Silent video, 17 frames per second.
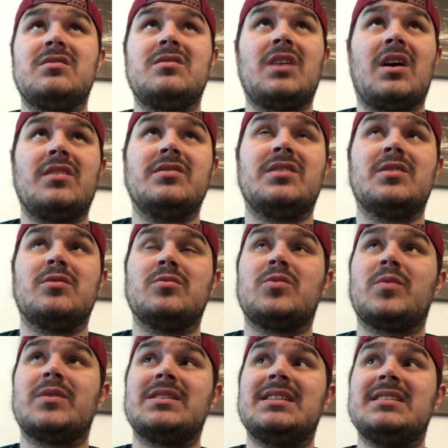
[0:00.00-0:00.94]
done until
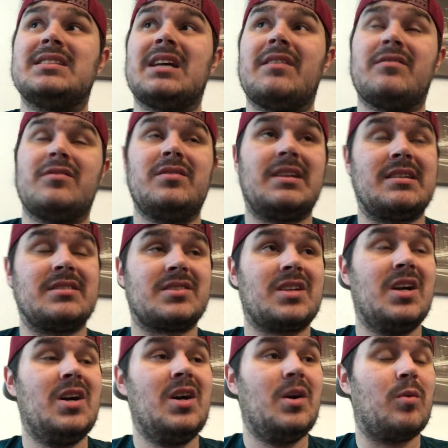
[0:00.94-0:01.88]
twenty-seven.
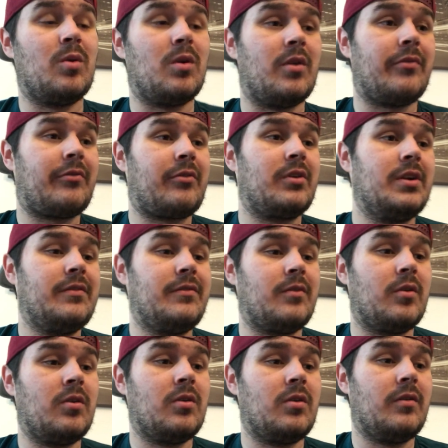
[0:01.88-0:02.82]
That's, what, three,
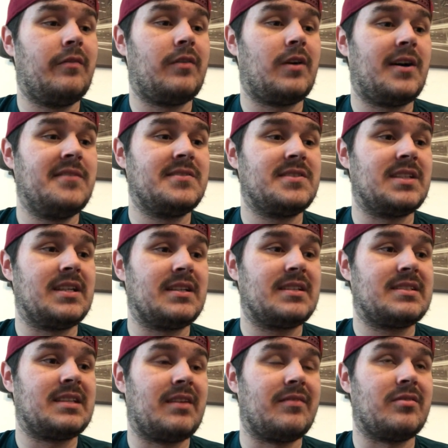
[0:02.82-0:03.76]
four, five,
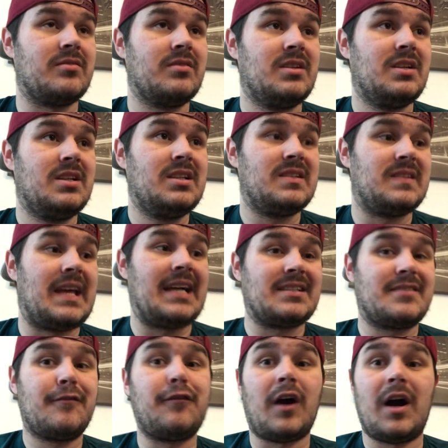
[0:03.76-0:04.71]
six, seven.
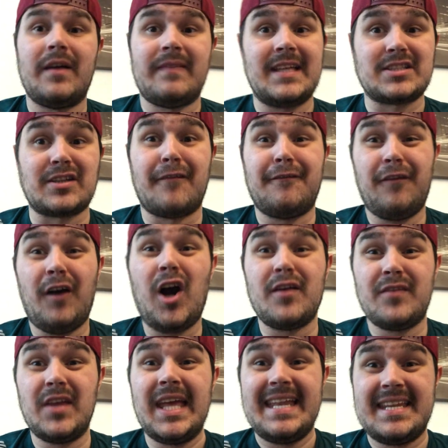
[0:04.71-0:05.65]
That's five. That's a
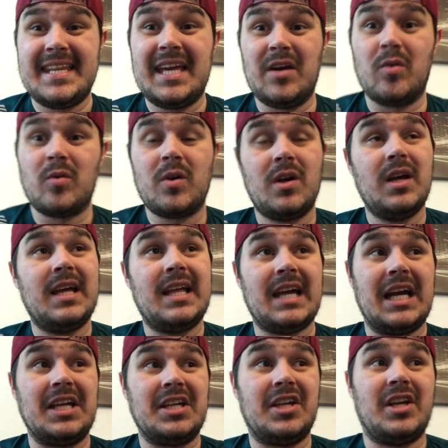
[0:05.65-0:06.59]
five-year deal,
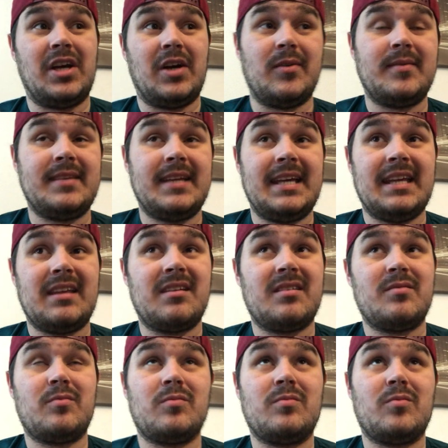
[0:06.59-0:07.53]
uh, you know. It,
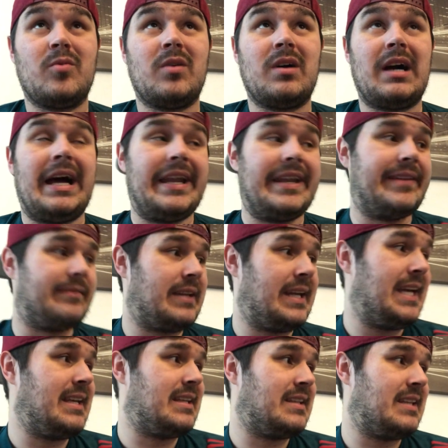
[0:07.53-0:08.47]
and
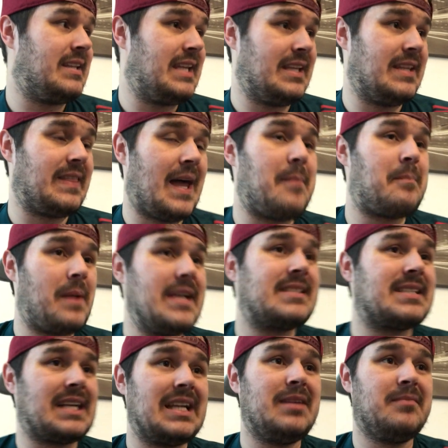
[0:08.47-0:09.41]
he, he that
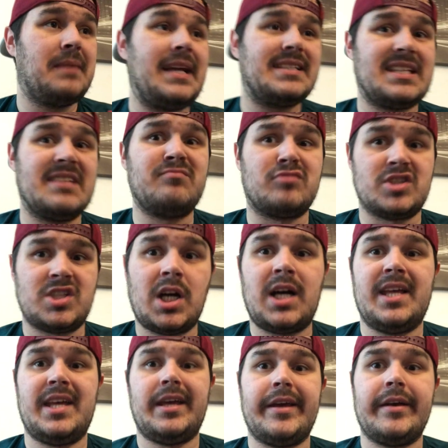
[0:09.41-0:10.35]
basically makes him
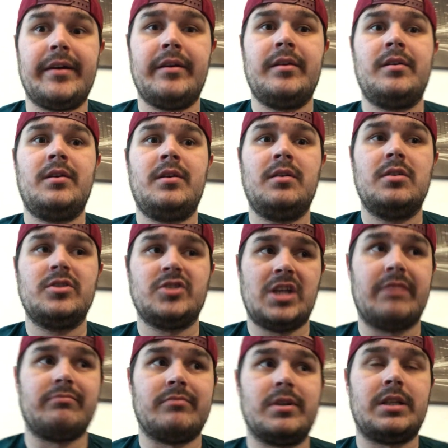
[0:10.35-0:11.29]
retire here,
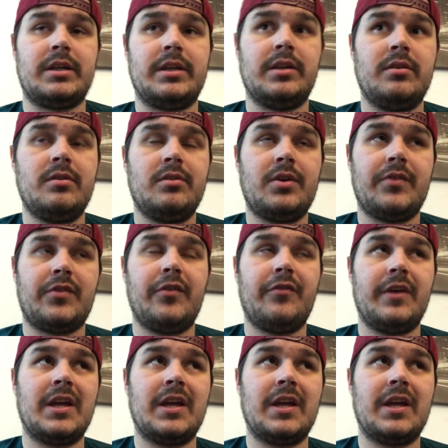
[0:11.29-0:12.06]
generally, if you